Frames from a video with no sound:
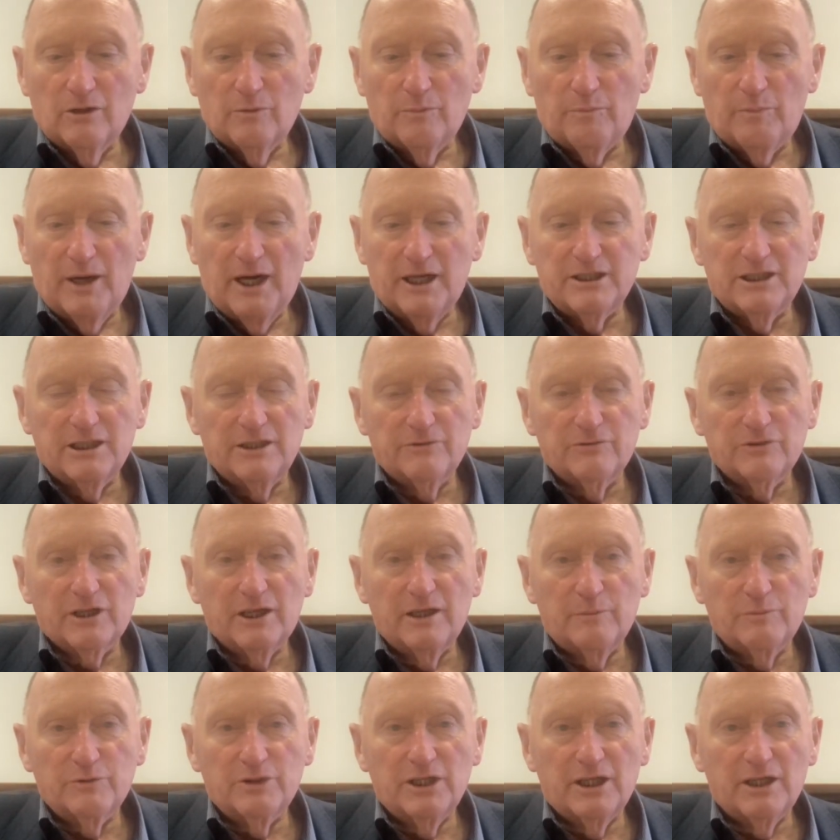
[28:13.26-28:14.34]
passage of
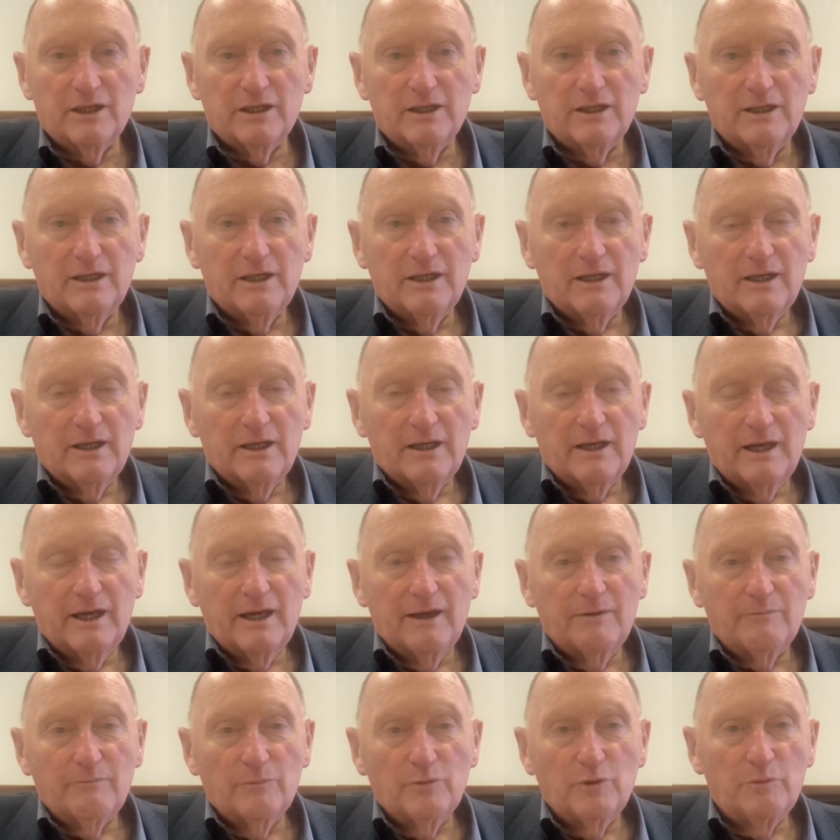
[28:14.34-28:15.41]
scripture
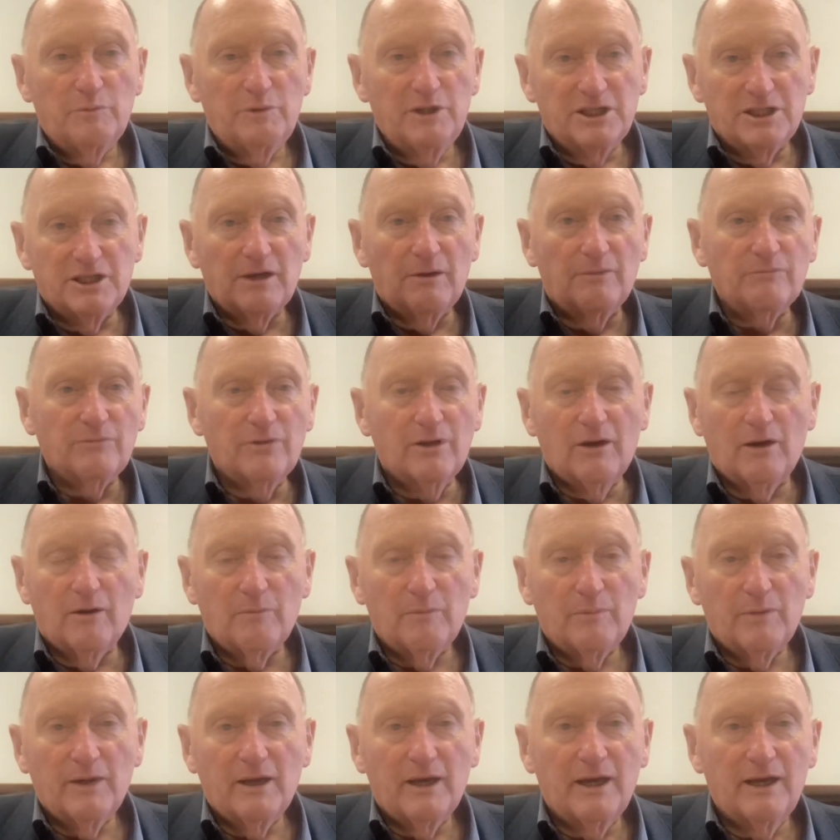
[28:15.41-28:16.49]
would be summed
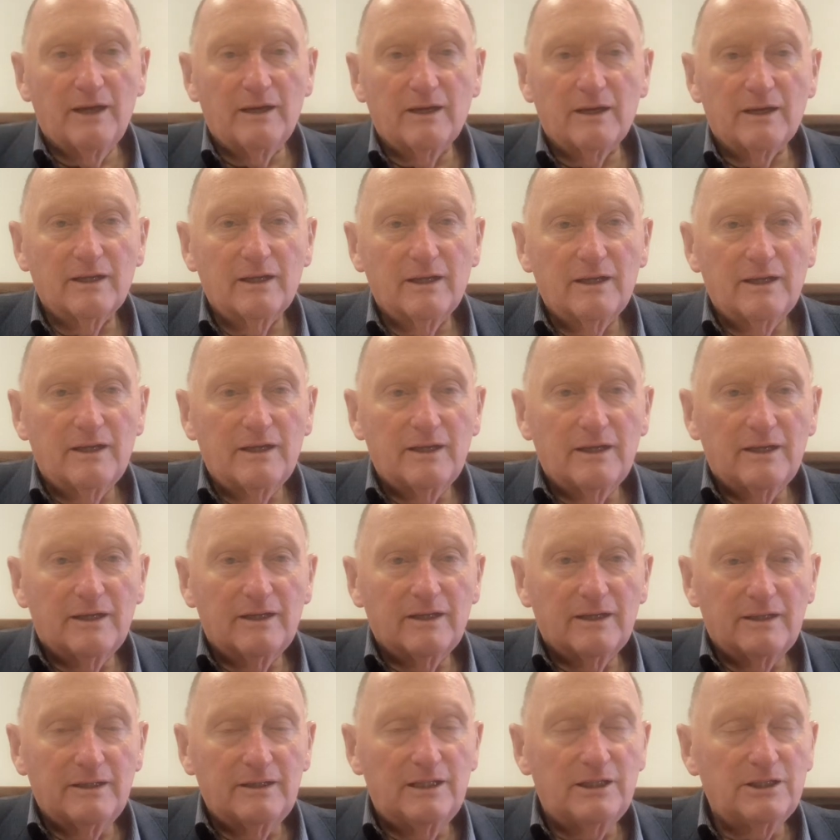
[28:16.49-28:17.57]
up in
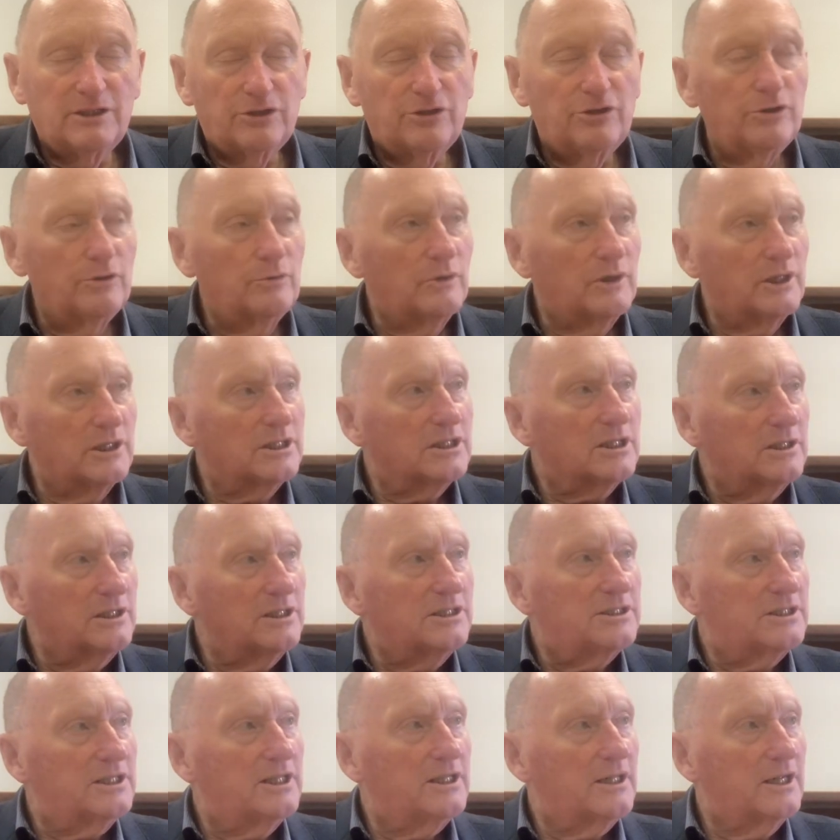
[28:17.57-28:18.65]
these two words,
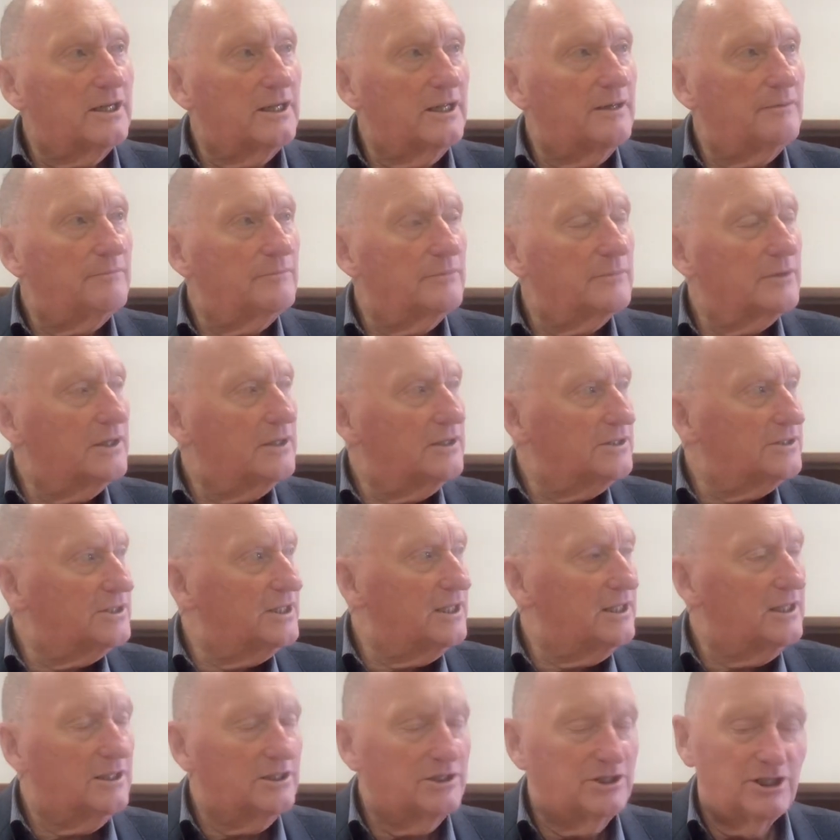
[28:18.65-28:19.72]
consider him,
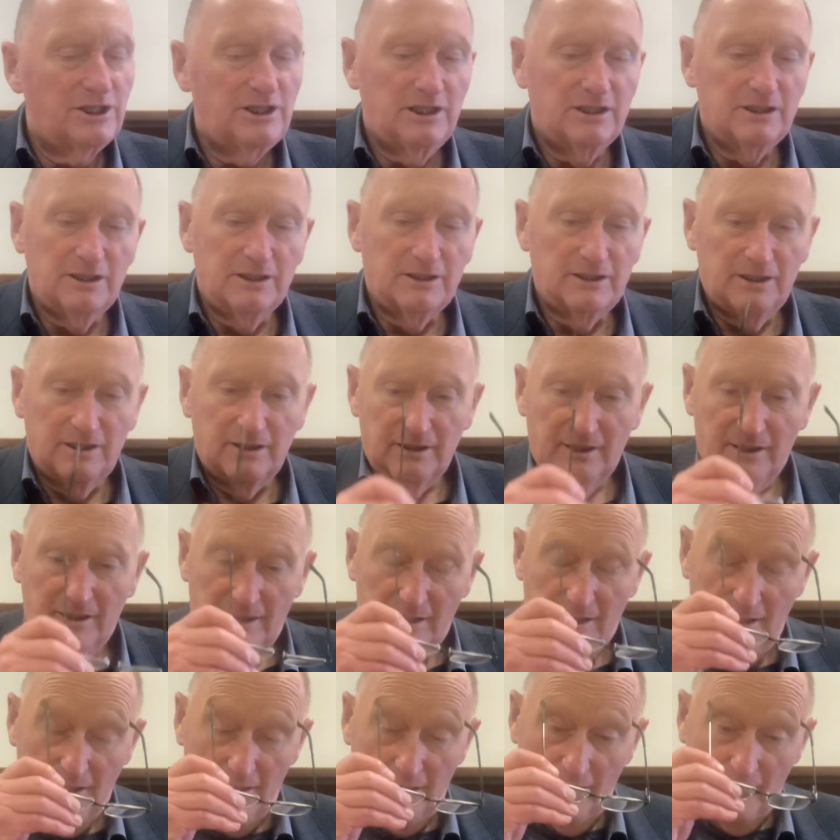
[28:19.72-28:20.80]
consider Jesus.
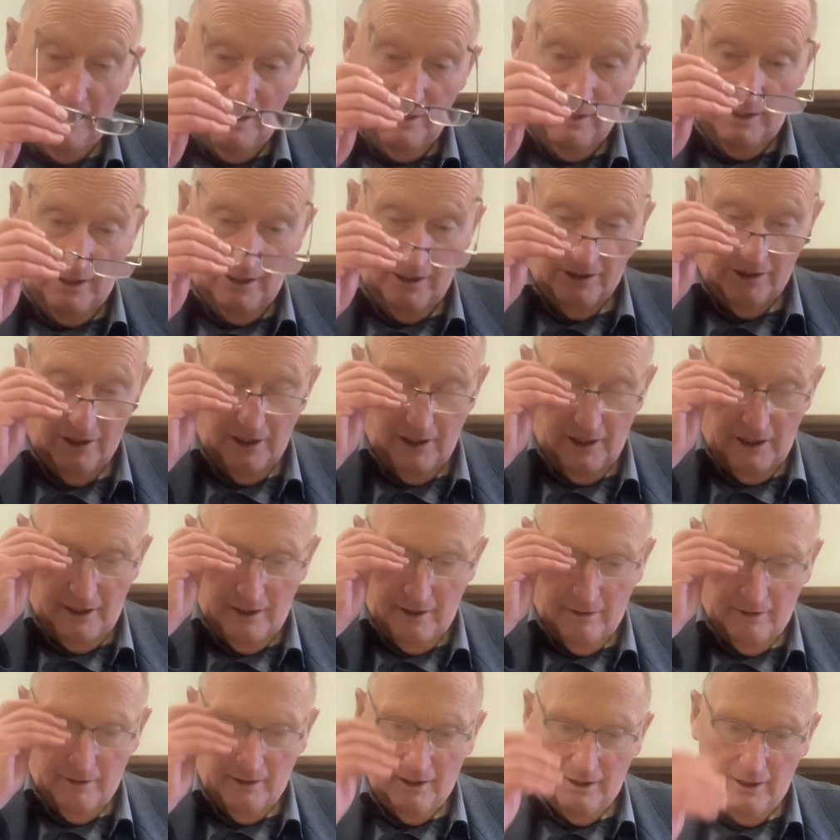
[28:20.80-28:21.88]
And that's really
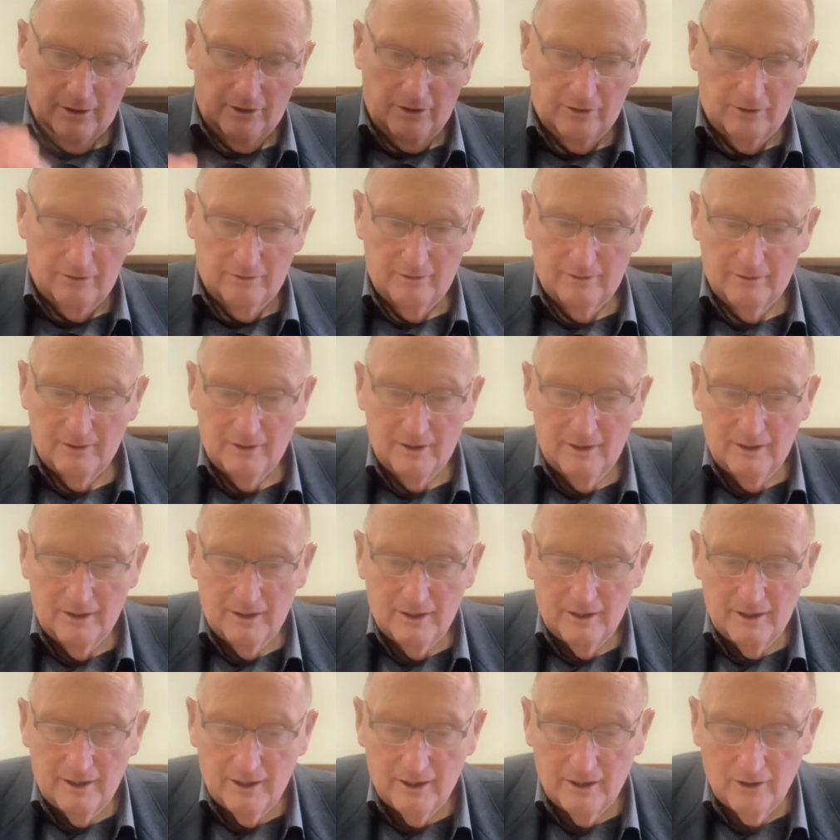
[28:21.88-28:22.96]
our
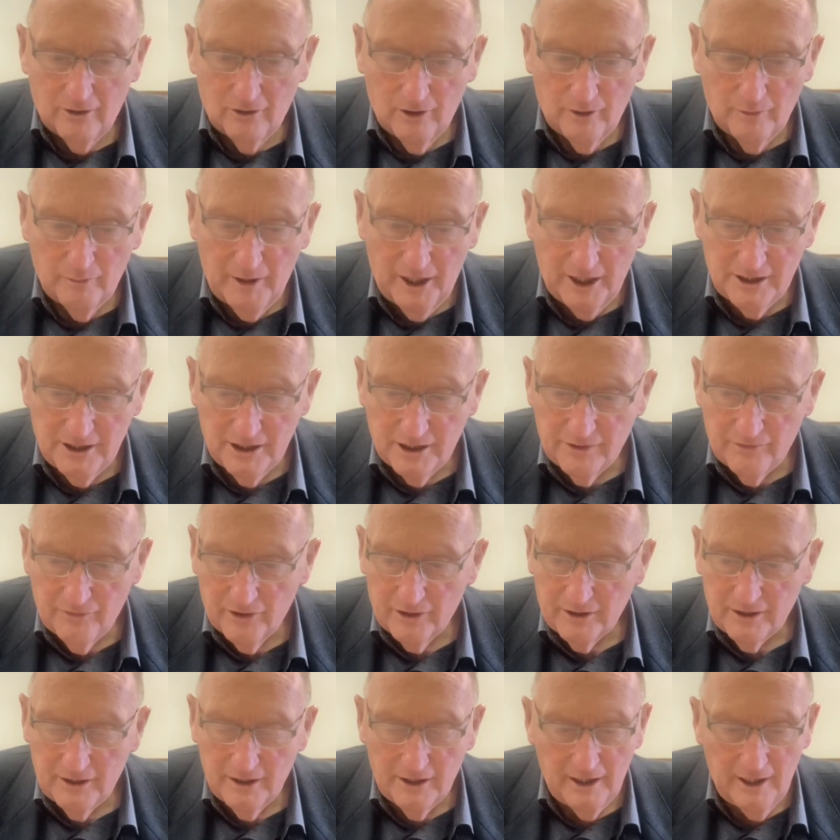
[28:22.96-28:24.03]
little message for
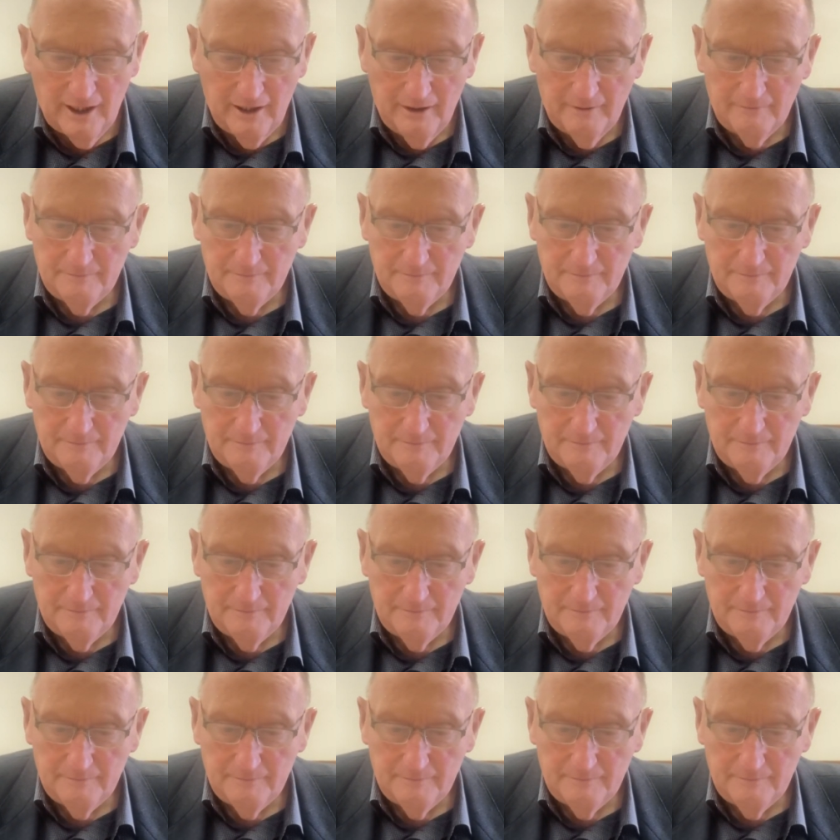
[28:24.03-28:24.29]
today.